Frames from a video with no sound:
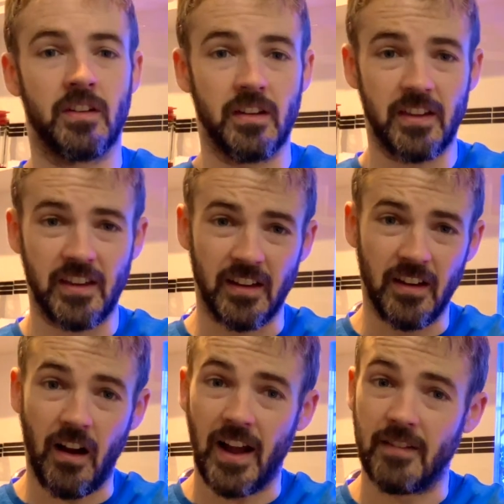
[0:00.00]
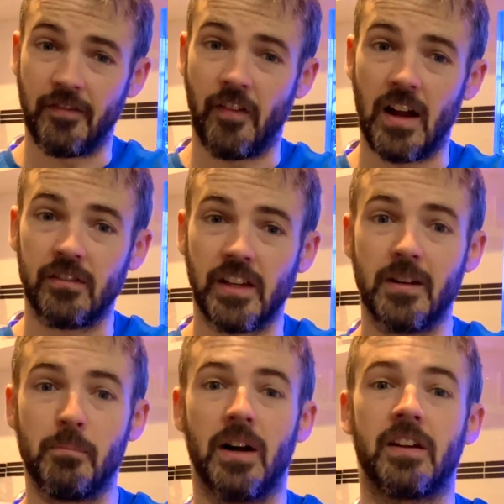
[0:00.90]
Here I have a
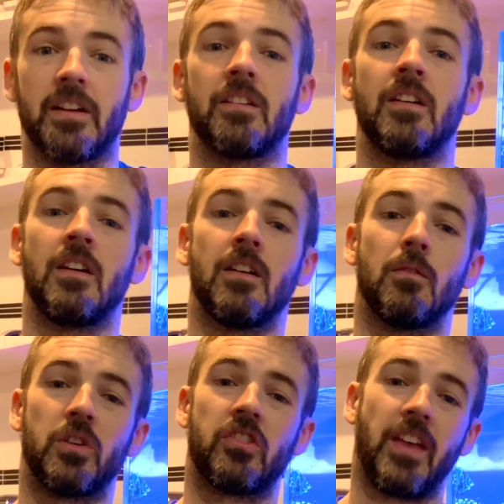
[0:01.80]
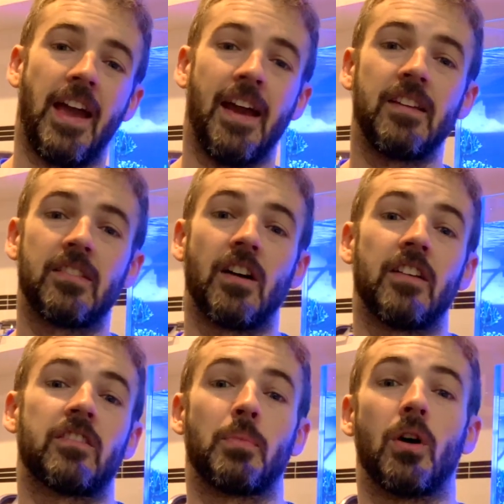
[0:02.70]
5-litre bucket, which is a handy
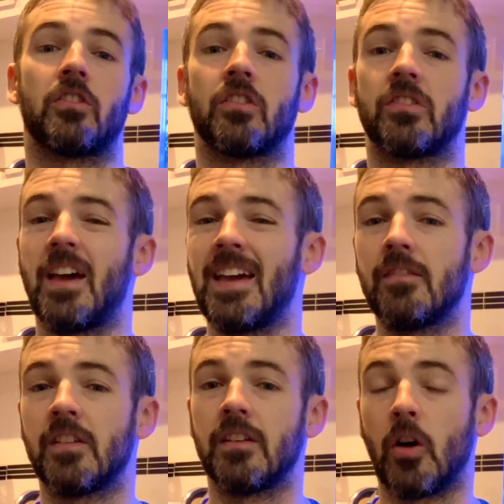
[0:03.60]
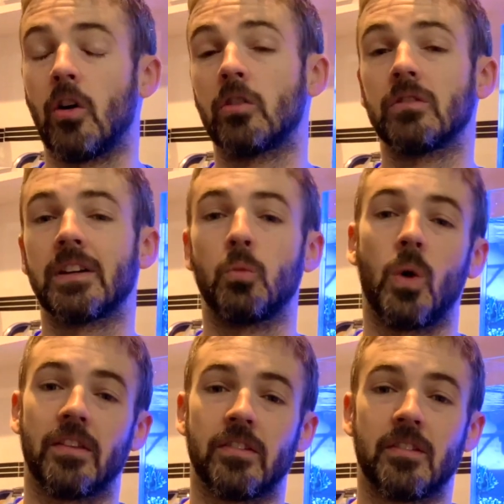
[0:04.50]
size to purchase even if only
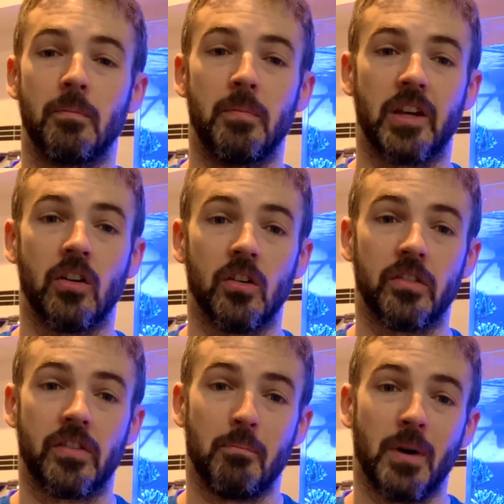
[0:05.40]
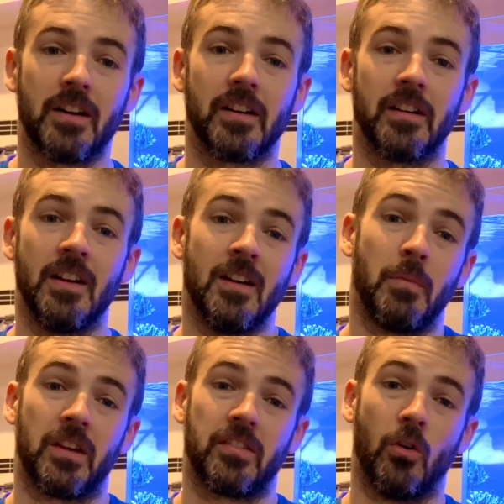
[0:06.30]
once, because the bucket
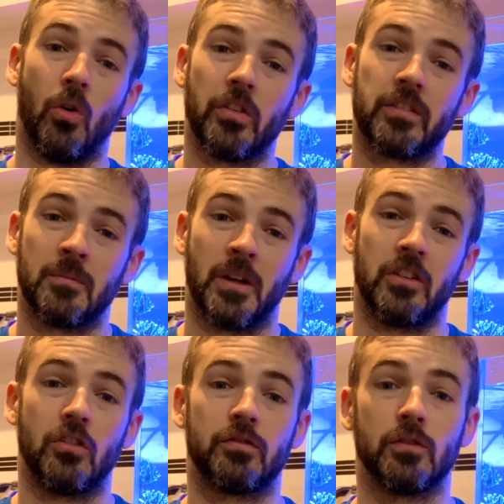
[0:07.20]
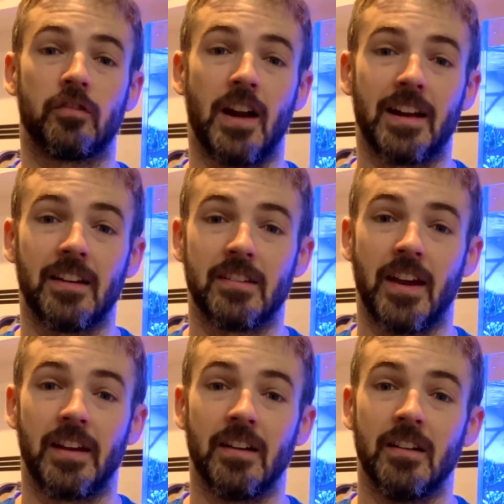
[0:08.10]
makes an awesome and useful frag
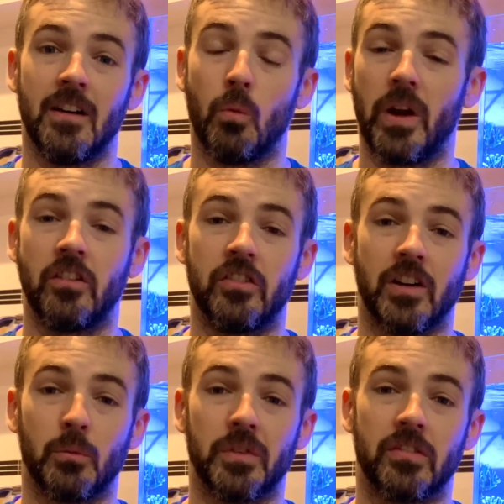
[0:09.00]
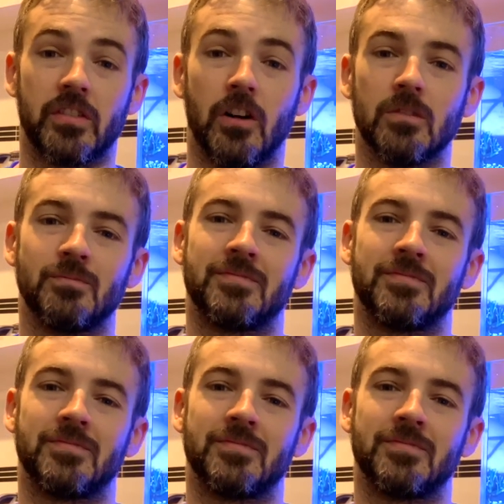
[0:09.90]
container when you're done with the salt.